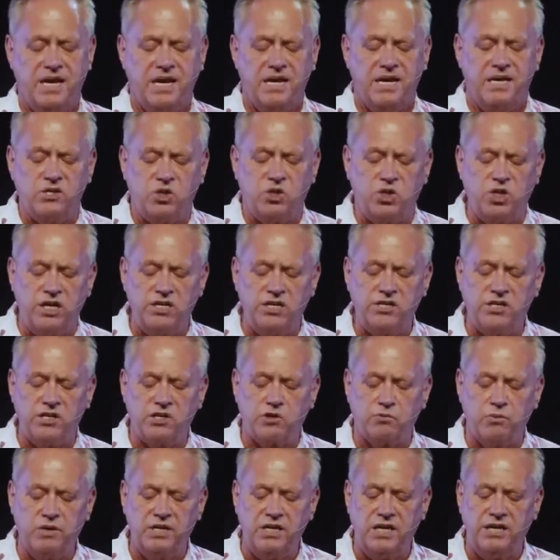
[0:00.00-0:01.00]
Is
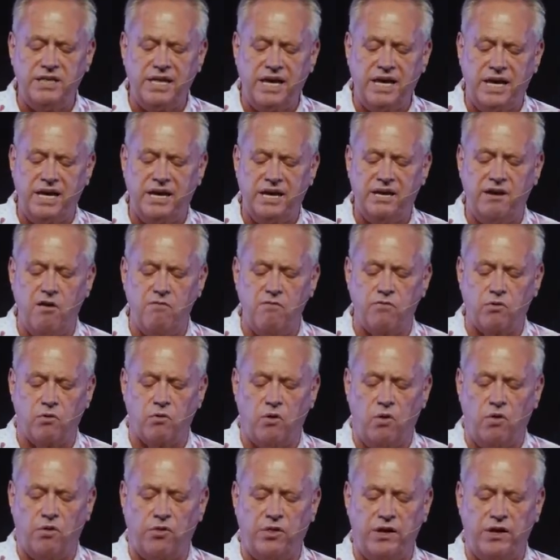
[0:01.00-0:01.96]
Jesus really the head over all